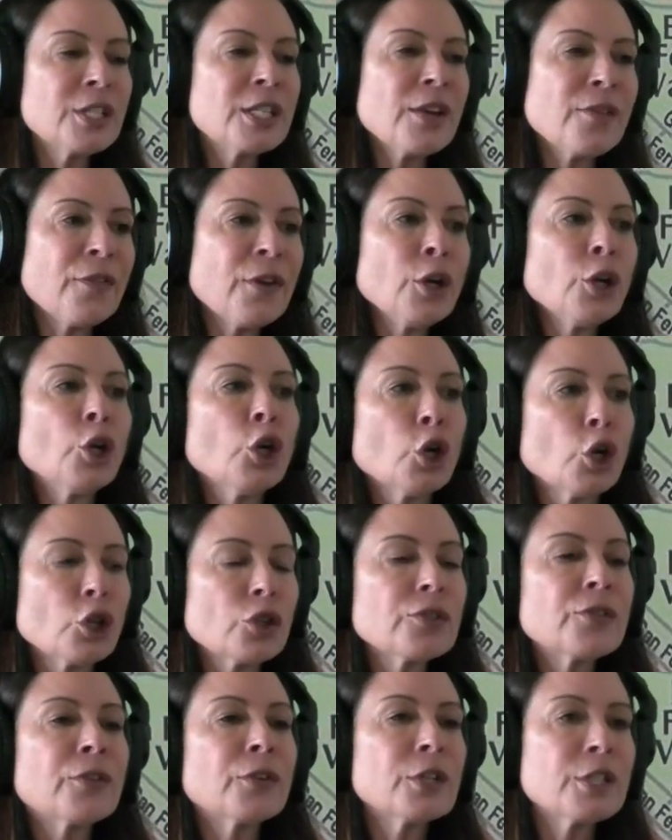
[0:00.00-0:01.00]
different
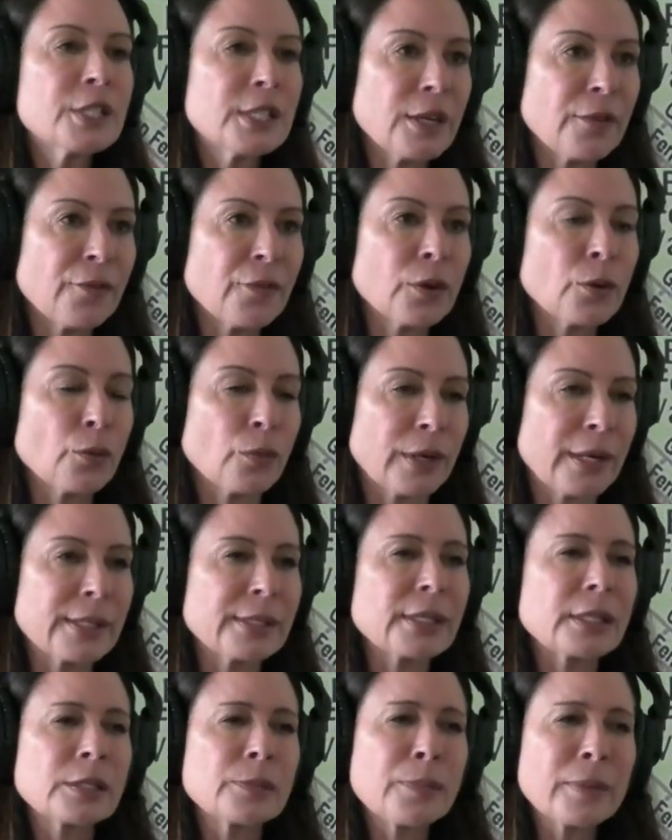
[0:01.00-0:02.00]
girls for different
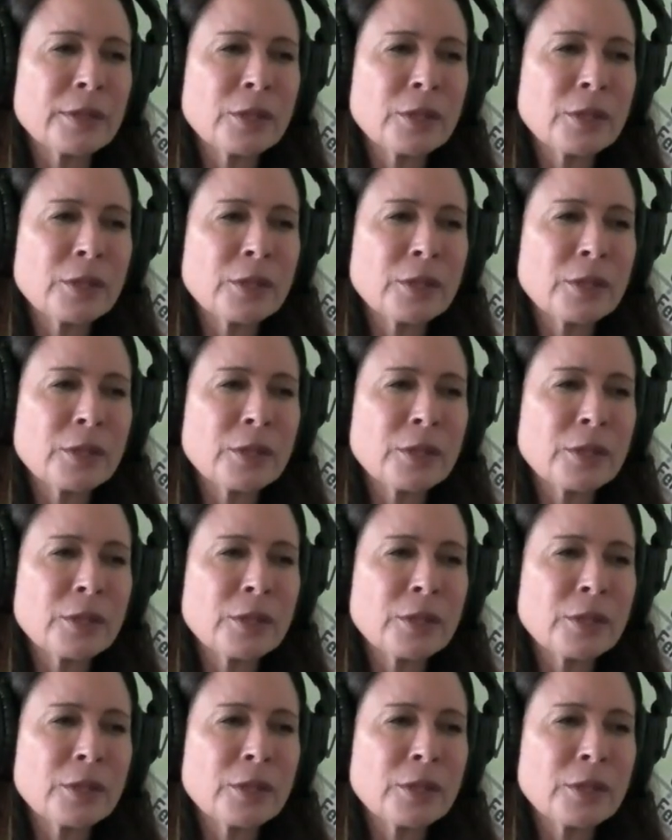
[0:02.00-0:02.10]
reasons,